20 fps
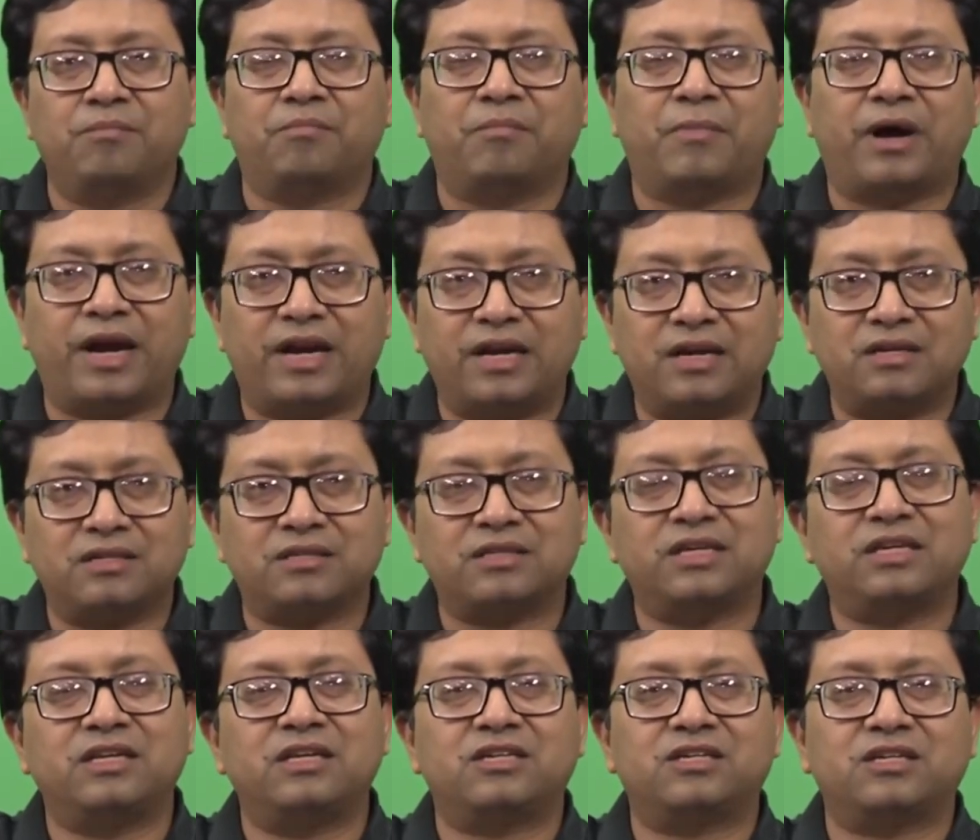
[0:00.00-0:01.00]
minus the
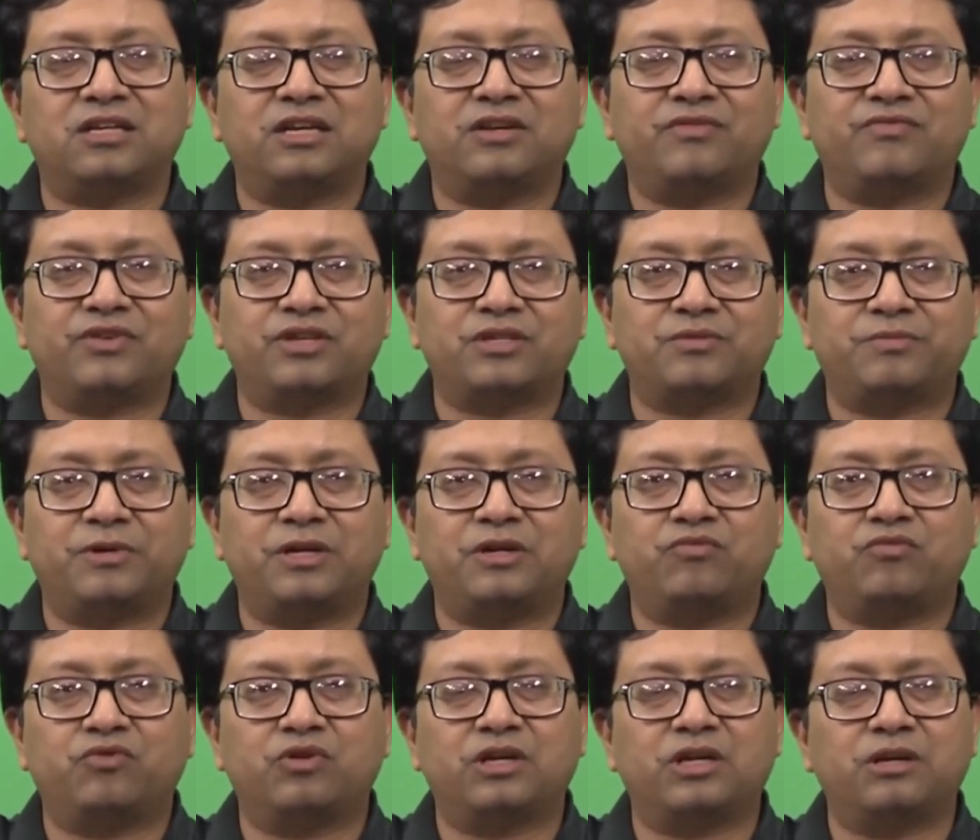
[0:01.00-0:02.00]
initial investment
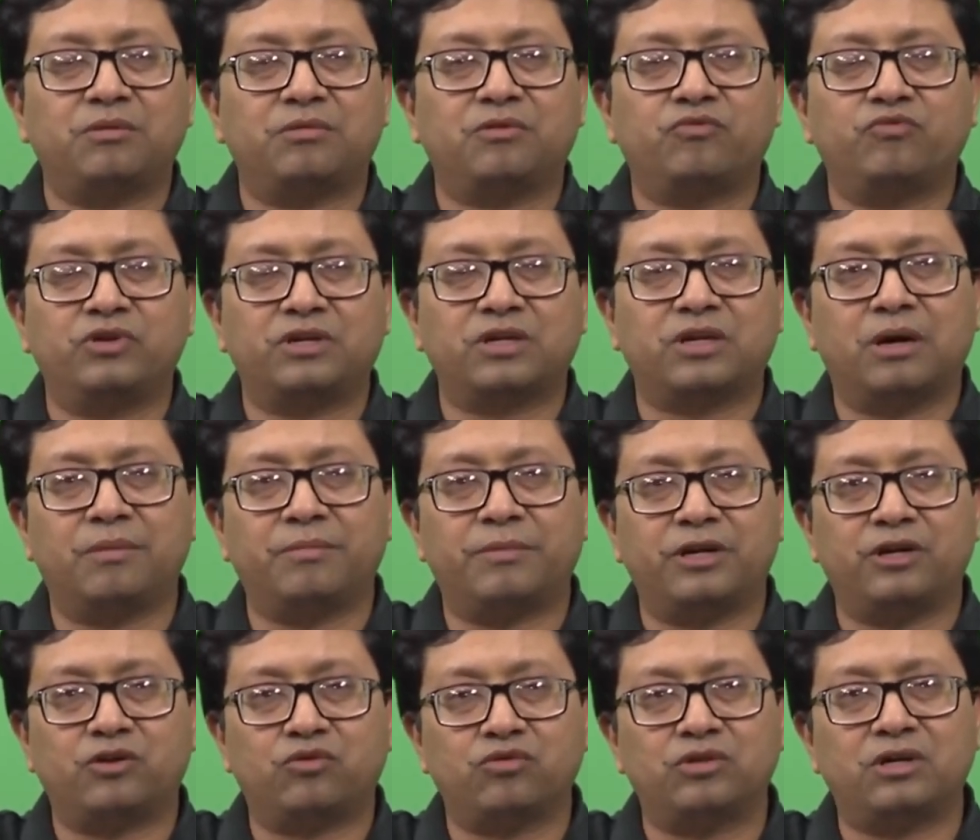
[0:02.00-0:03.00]
would give would come
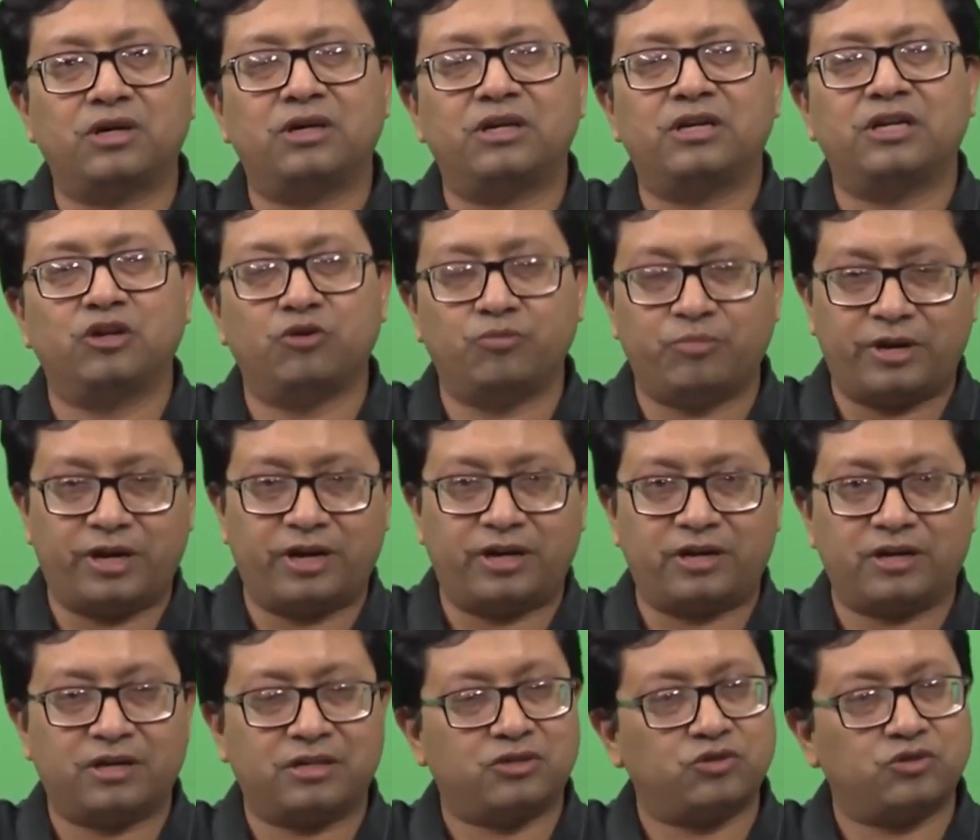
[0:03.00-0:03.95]
into the numerator.